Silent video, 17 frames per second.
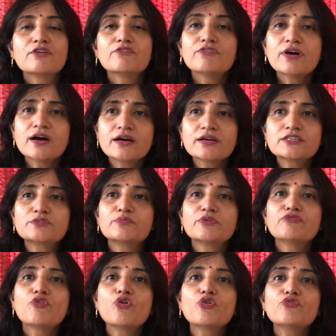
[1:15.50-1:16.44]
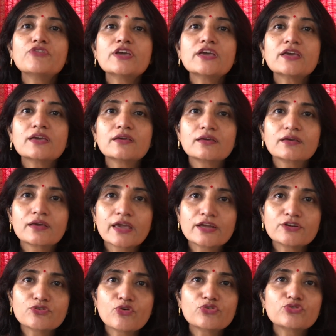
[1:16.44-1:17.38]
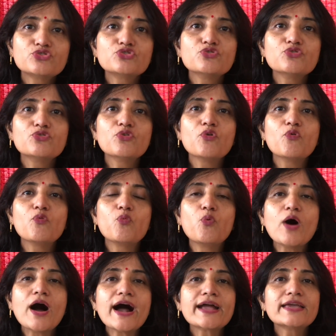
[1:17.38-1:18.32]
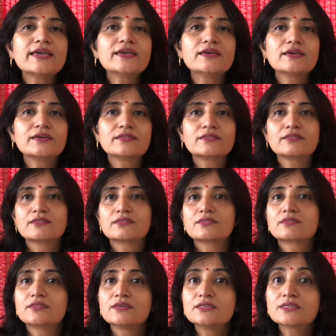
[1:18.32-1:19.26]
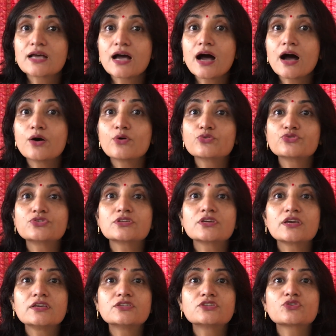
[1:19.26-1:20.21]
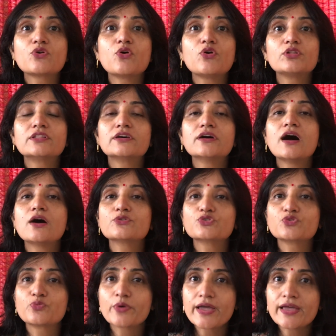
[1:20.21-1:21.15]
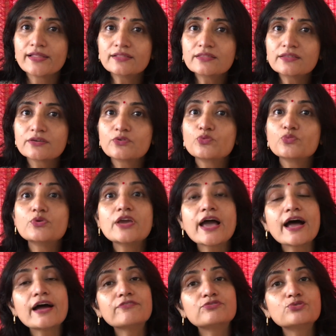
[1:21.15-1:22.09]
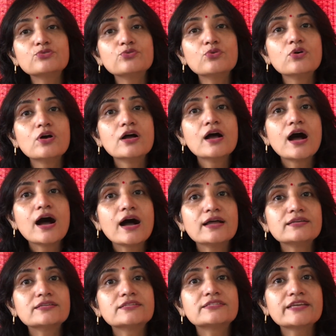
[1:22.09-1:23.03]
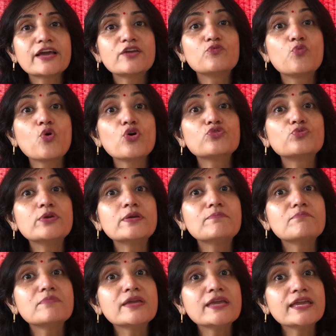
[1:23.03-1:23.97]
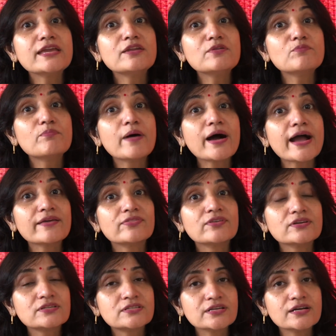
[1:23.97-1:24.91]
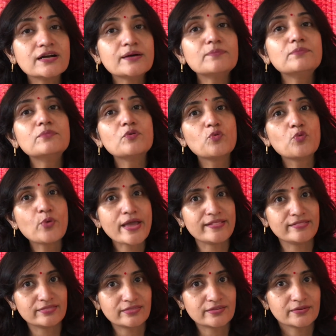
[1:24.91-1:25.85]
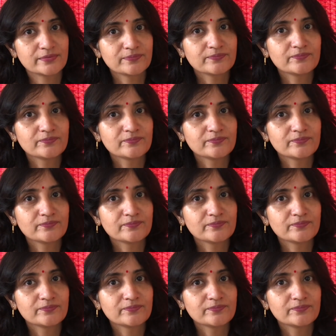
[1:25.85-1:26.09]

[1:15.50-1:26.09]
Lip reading: First, before we get on to why this house is called the house of wealth, we have to understand what we mean by the term wealth.